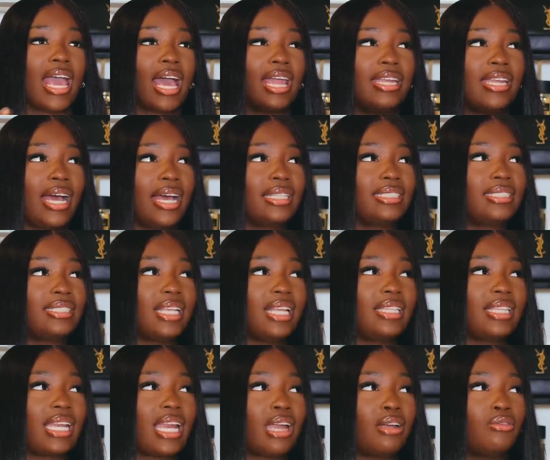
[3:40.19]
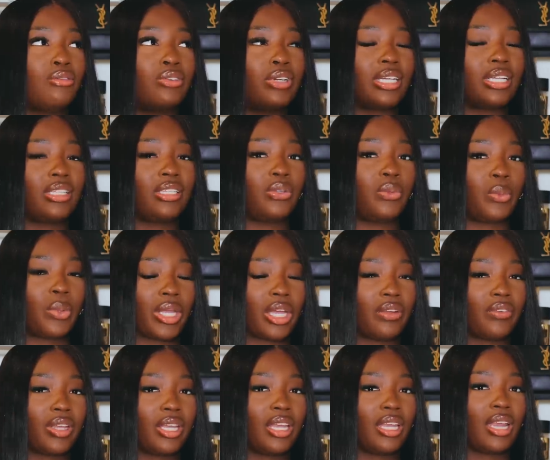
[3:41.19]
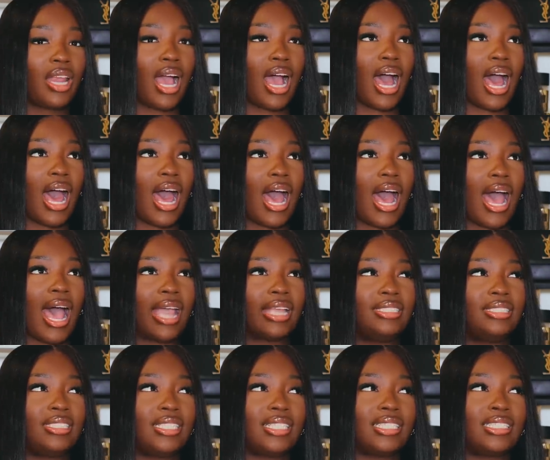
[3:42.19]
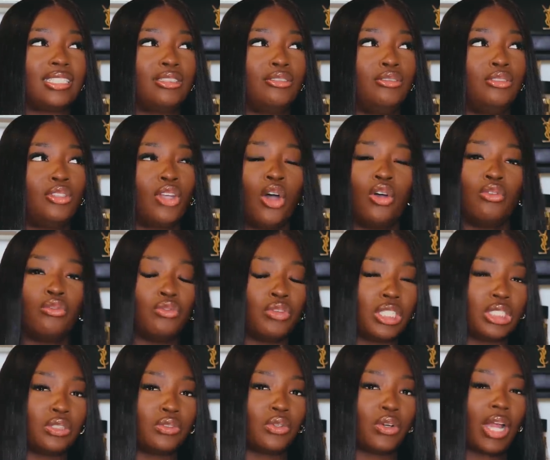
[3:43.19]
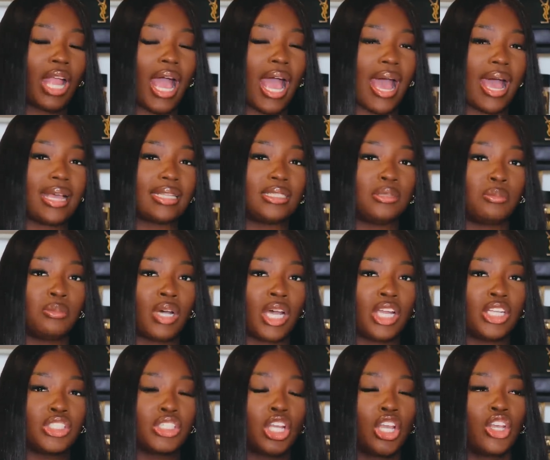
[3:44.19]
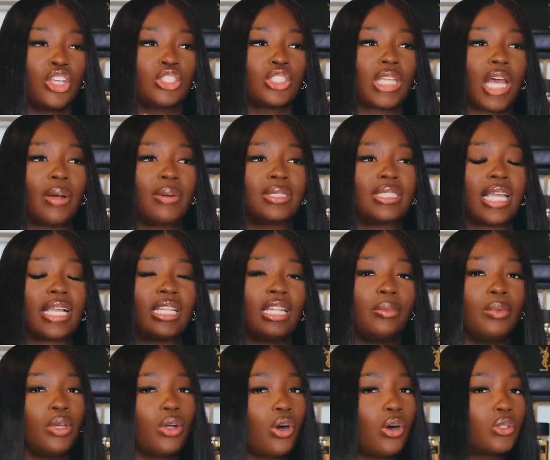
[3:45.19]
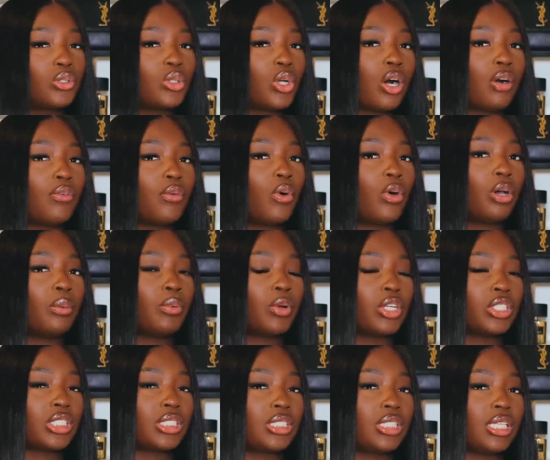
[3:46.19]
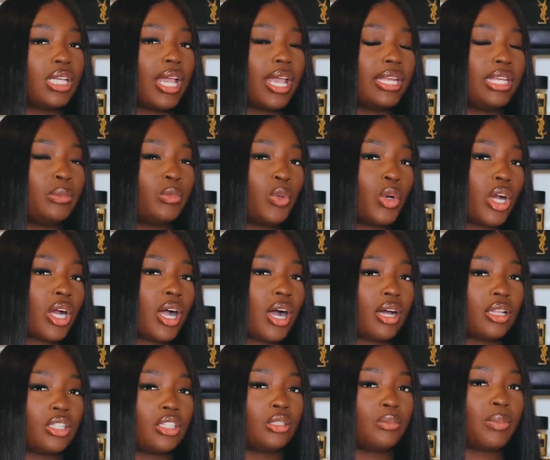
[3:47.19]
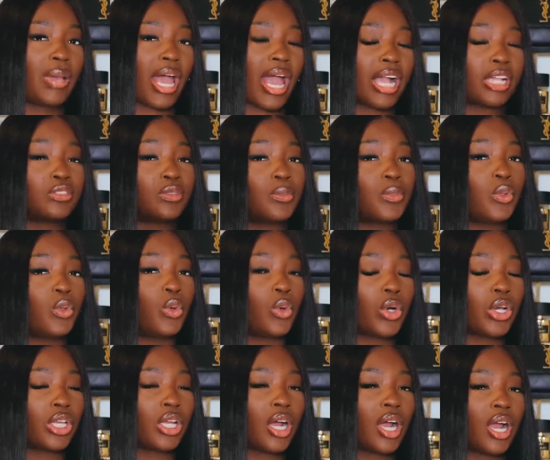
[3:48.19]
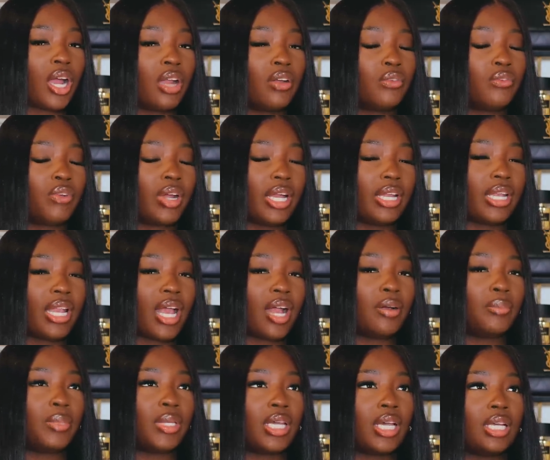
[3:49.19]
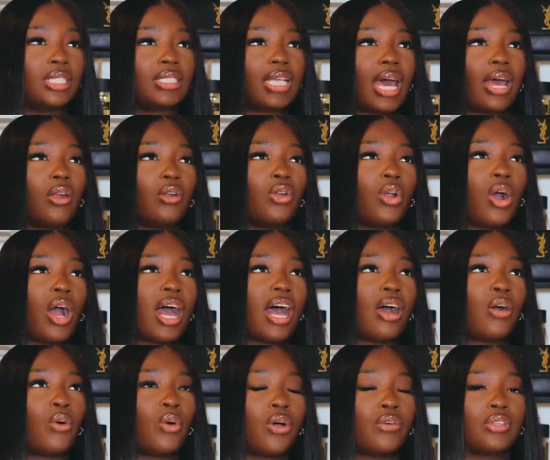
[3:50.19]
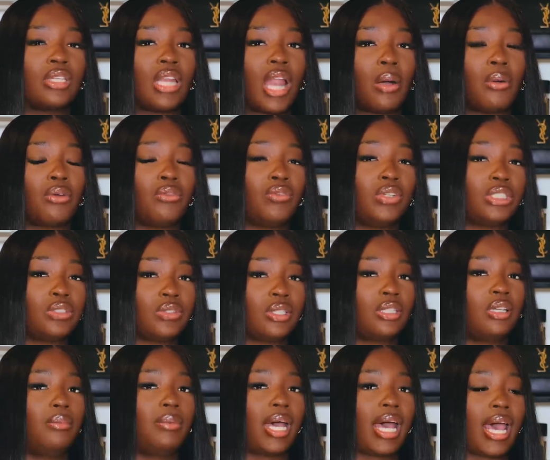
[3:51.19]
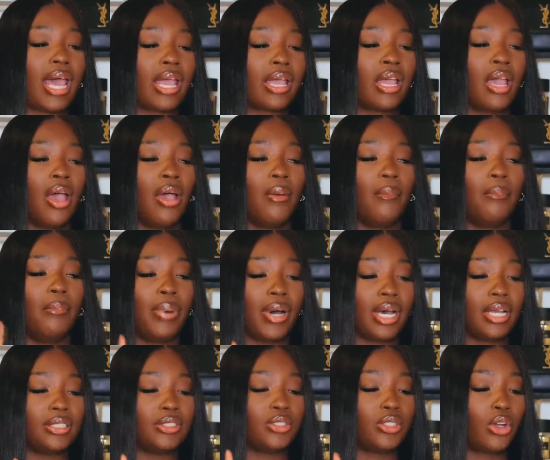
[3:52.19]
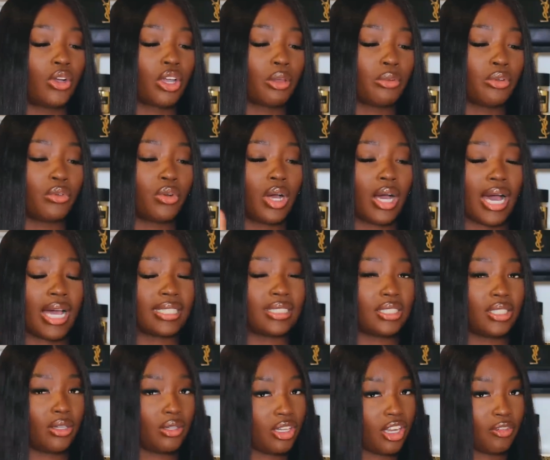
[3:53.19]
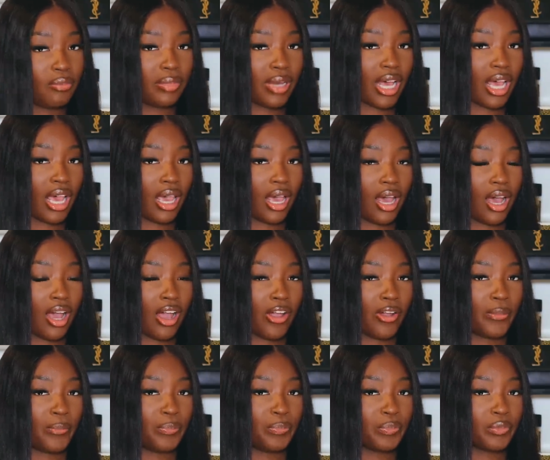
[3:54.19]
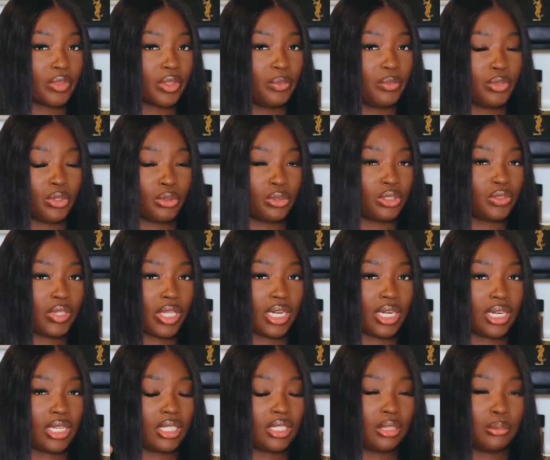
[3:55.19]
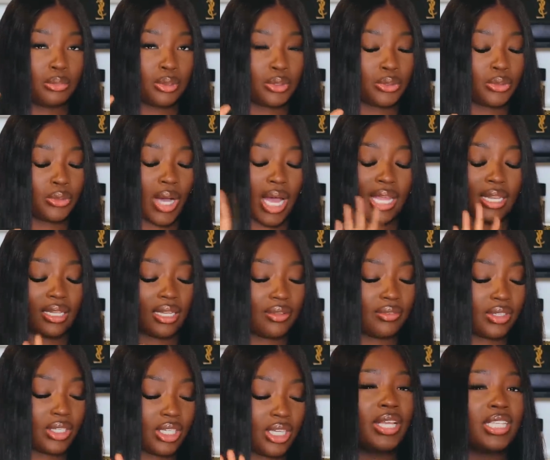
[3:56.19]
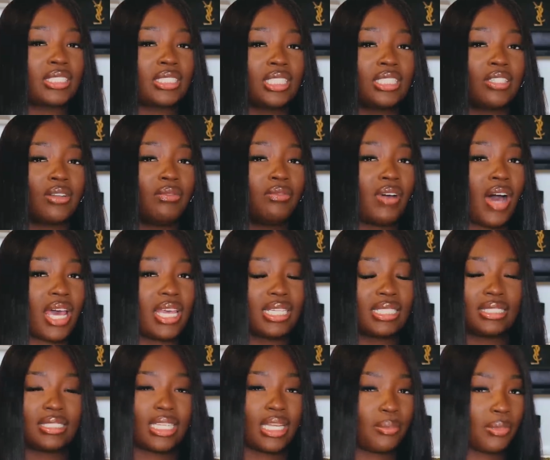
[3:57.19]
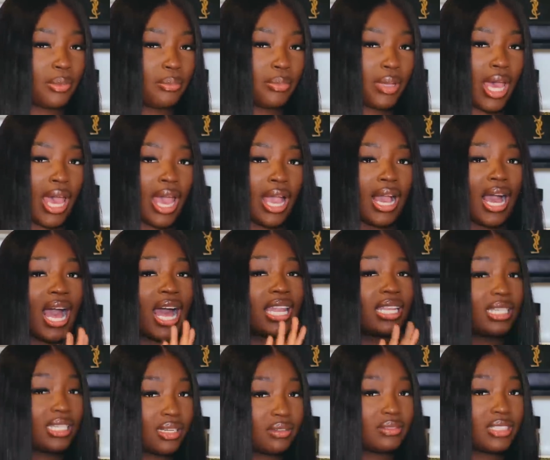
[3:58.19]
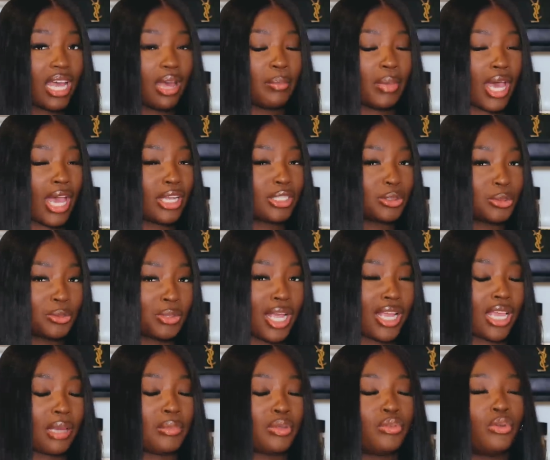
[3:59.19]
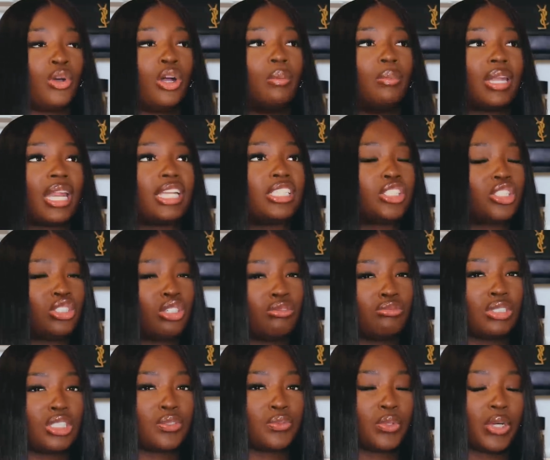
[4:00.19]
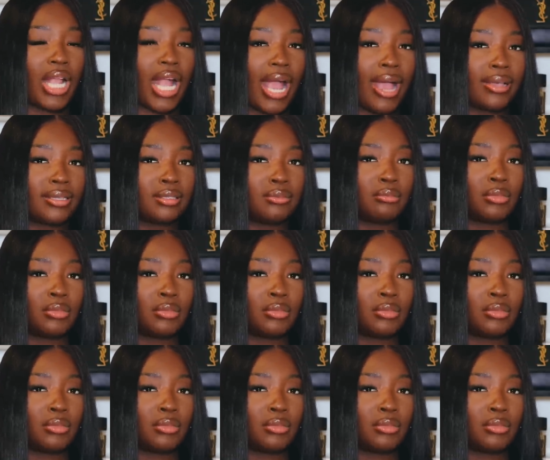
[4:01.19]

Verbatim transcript: not saying that I rarely wear it, I just don't reach for it as much. So I was like, let me hold off on purchasing any more colored bags from Goyard right now because I don't know how often I would reach for the bag. But don't get me wrong, I still love my um, Muse Vanity, the blue. I love it. It's such a fire statement bag. I love that bag. So not get me wrong, but I just don't reach for it as